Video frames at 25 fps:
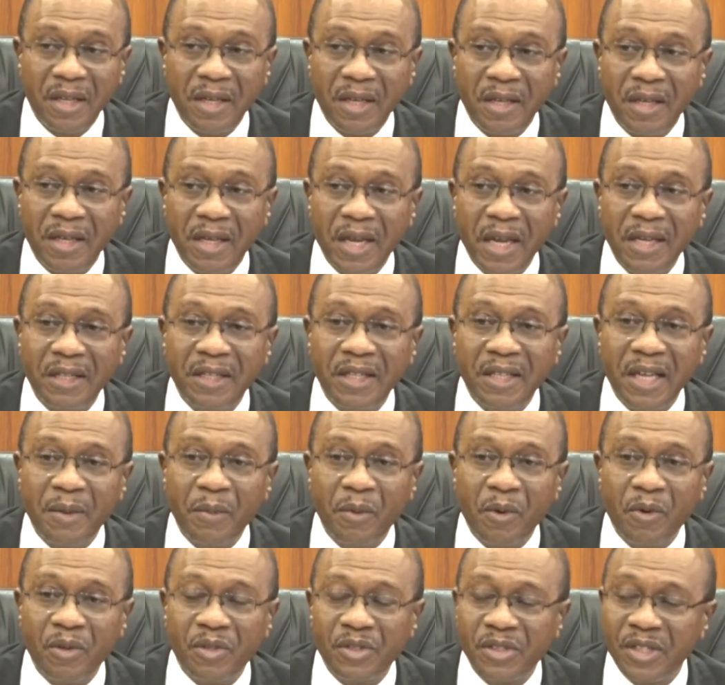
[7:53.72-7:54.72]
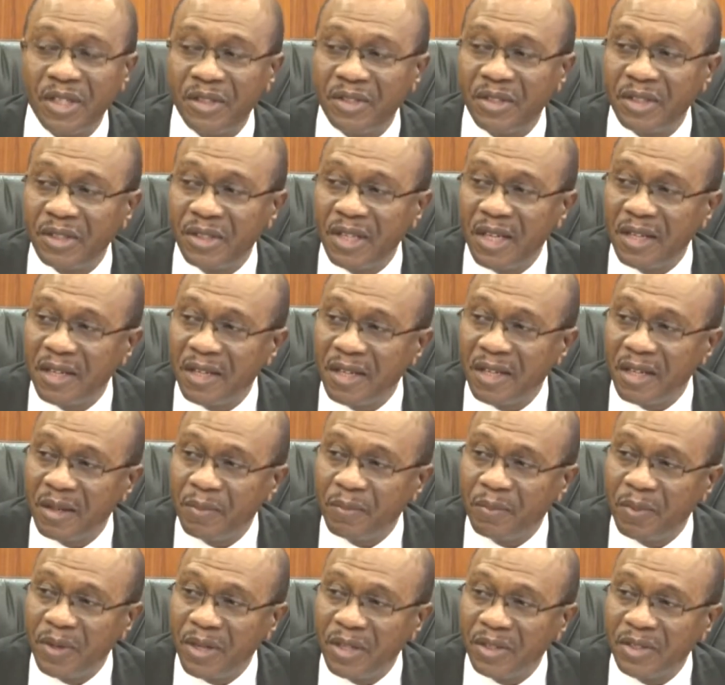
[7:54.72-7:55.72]
get them concentrated in a
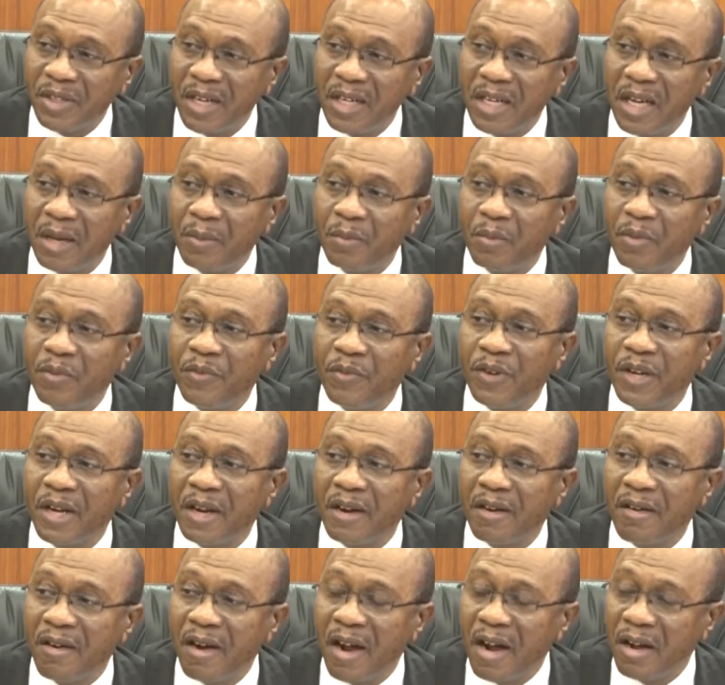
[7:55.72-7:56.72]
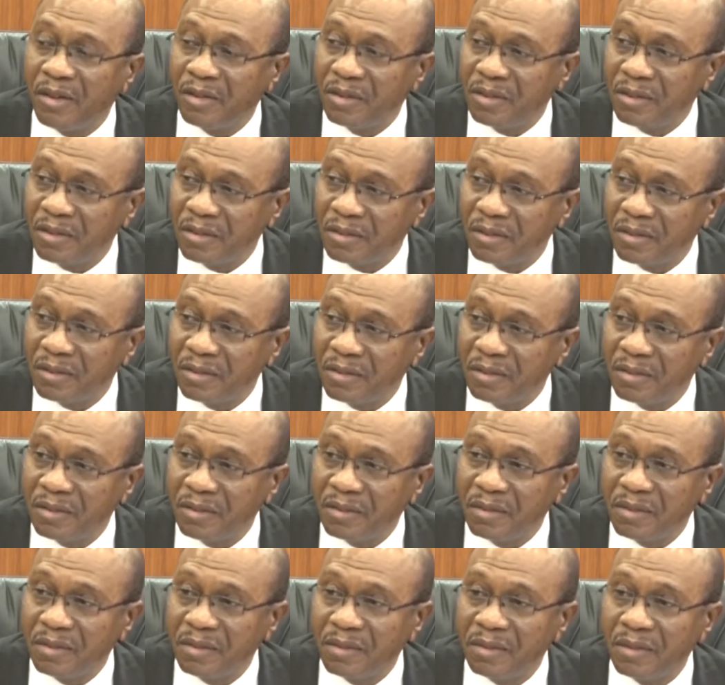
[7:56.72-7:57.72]
place rather than moving around,
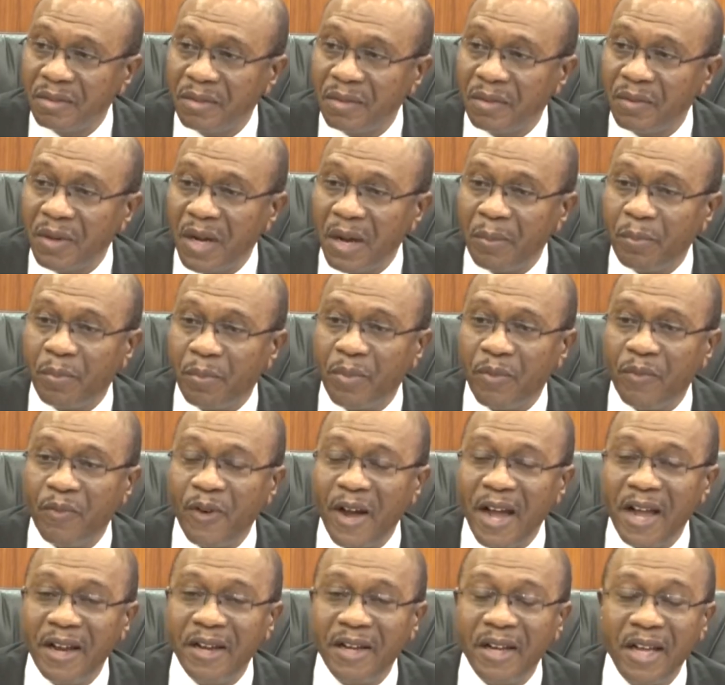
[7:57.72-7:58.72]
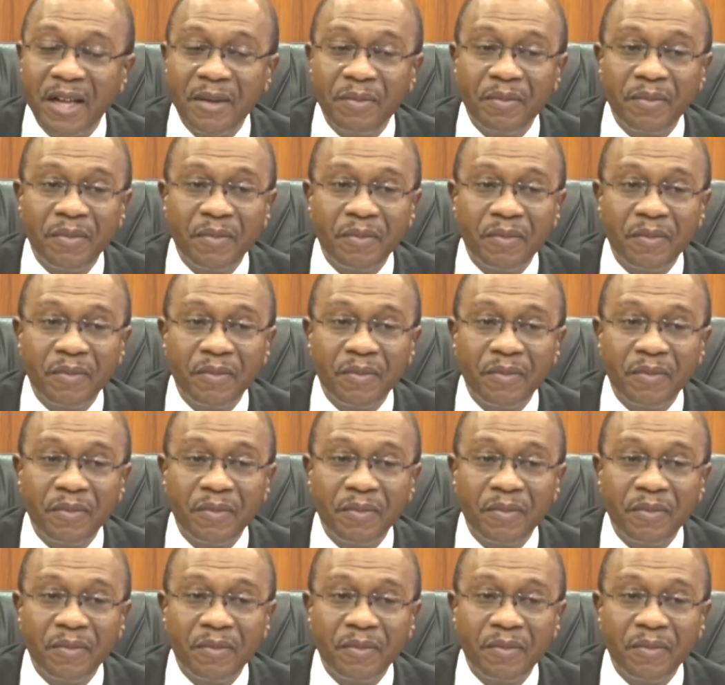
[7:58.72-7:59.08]
provide them